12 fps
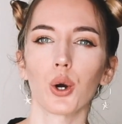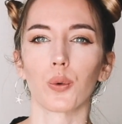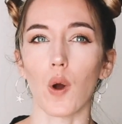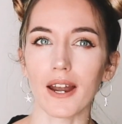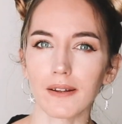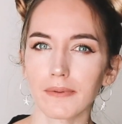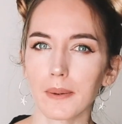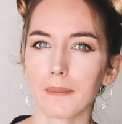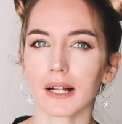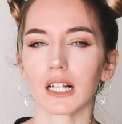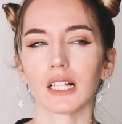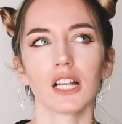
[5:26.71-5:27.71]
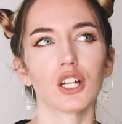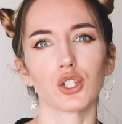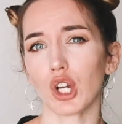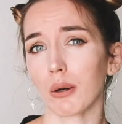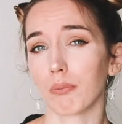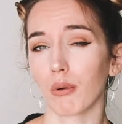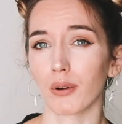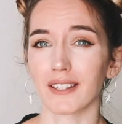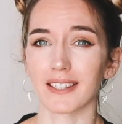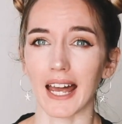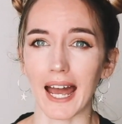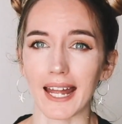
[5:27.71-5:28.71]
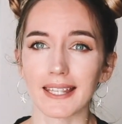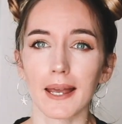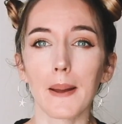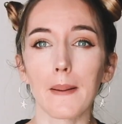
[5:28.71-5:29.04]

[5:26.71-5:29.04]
run-of-the-mill job board site.